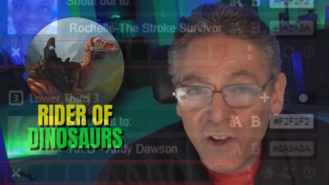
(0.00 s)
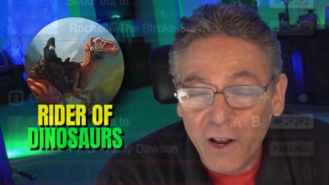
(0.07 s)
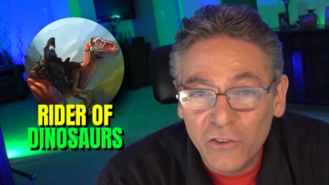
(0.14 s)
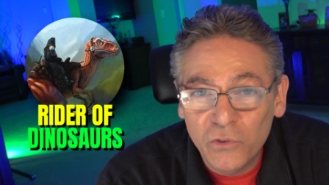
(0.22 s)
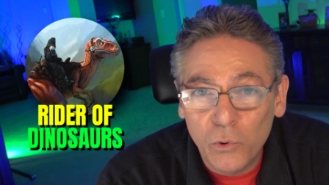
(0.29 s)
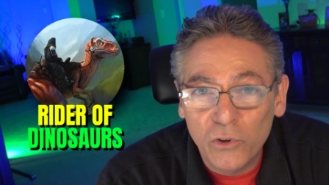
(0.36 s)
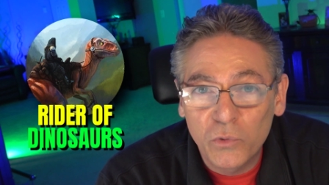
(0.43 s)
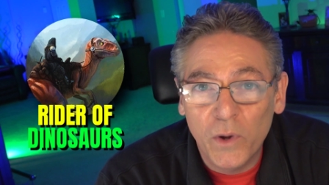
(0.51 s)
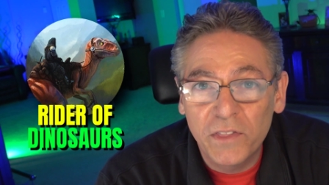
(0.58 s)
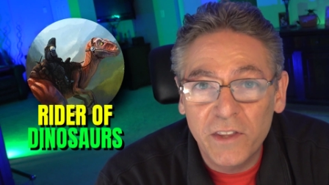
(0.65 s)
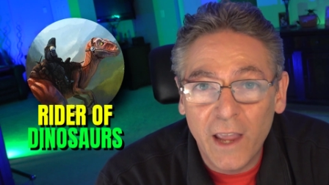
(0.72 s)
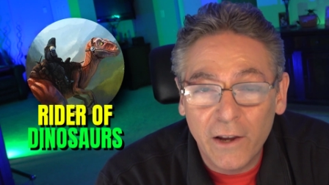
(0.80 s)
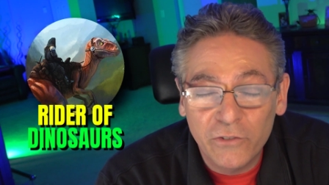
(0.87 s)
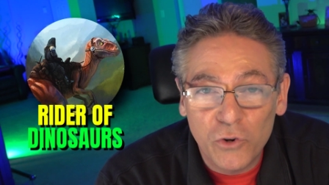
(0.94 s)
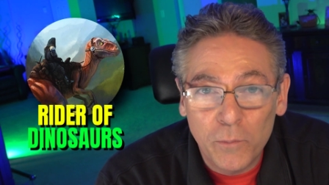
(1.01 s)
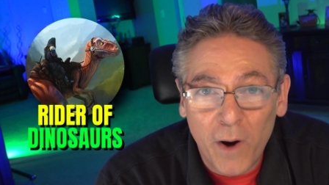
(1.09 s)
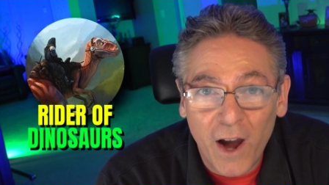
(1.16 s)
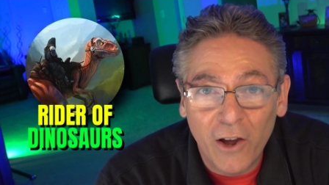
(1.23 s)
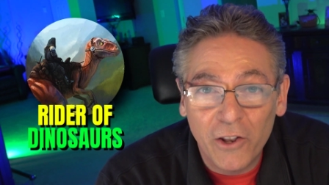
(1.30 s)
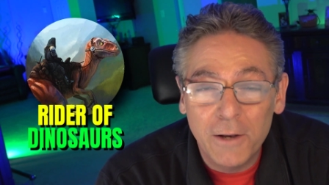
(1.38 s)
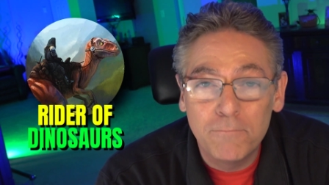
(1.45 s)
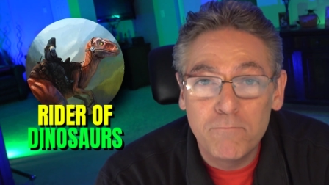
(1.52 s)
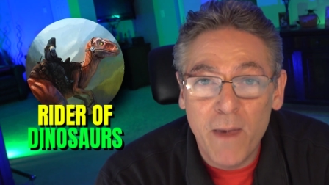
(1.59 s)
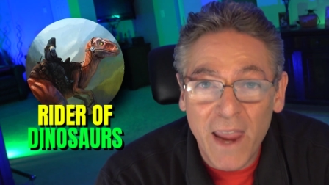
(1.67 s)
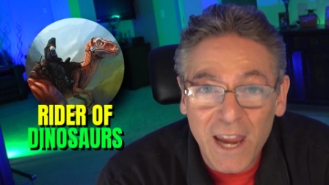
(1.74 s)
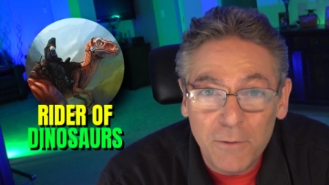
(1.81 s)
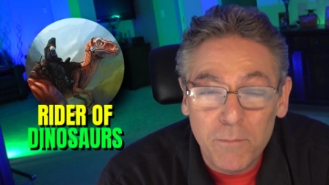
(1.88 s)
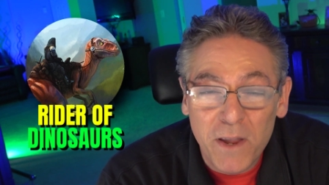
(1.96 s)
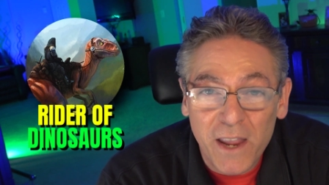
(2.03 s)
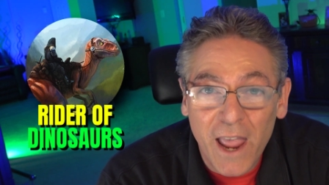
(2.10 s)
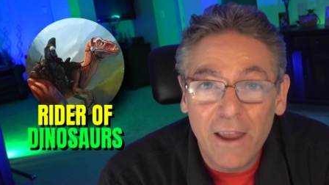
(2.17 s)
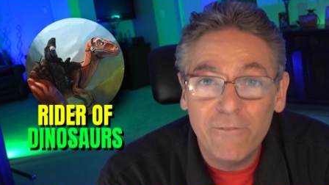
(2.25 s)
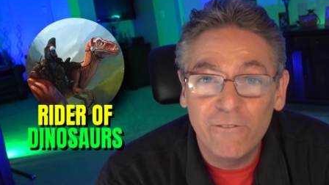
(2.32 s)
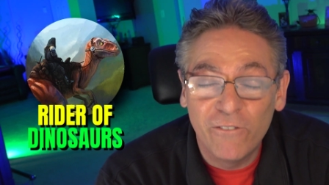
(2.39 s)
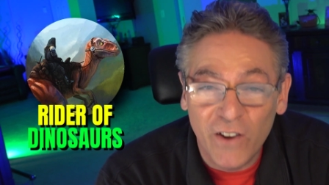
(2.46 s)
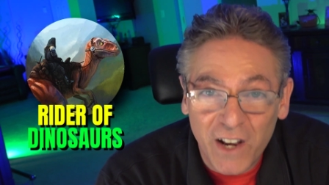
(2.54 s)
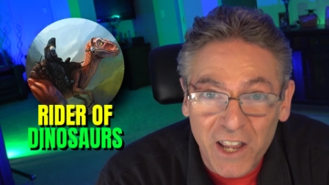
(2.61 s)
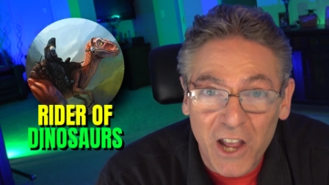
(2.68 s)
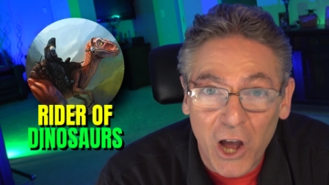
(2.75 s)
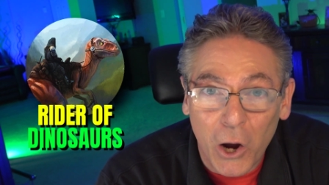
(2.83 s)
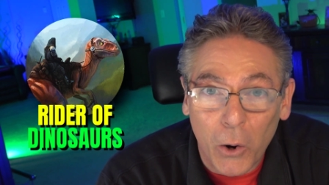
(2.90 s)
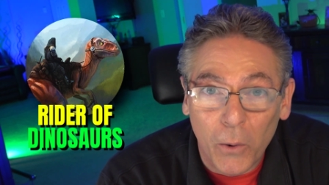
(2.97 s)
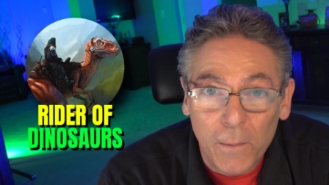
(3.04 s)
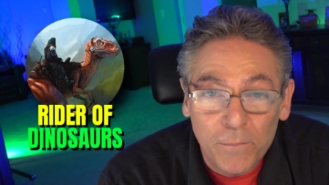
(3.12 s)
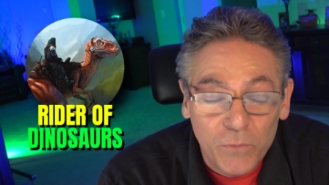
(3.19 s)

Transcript: Dinosaurs went the extra mile and made me a video.